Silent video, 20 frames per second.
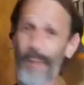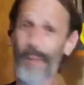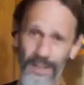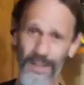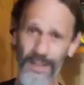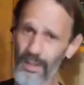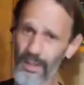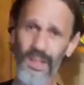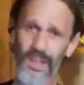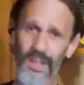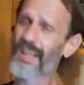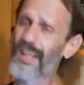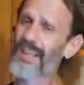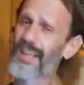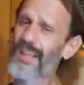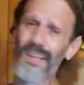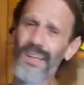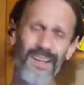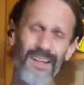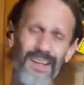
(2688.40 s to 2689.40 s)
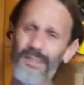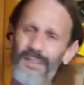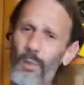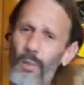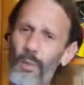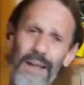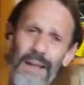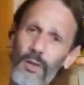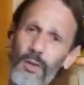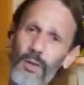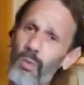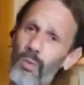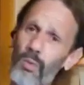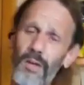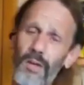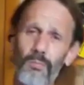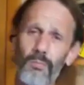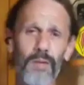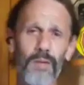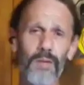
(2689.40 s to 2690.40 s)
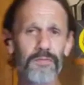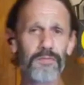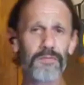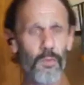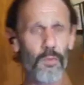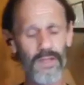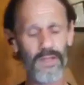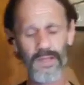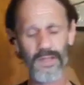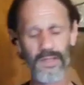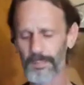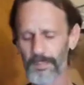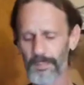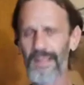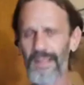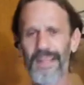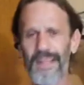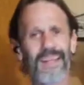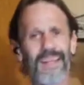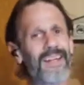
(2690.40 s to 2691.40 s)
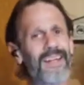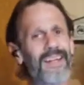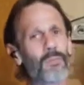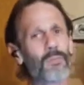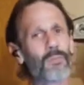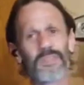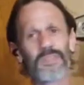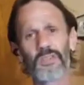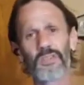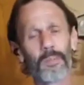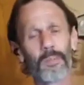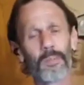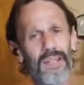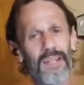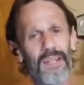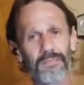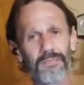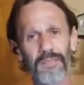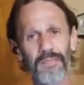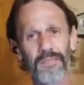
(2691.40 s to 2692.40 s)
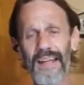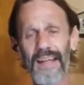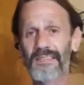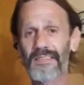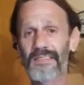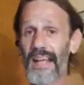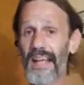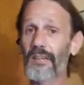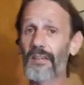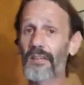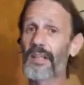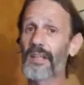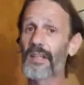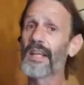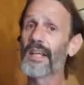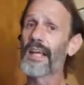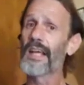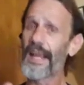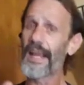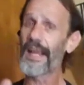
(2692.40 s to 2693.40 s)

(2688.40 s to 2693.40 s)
no matter no matter what, Ref Quinn has been in it with so many fine talent.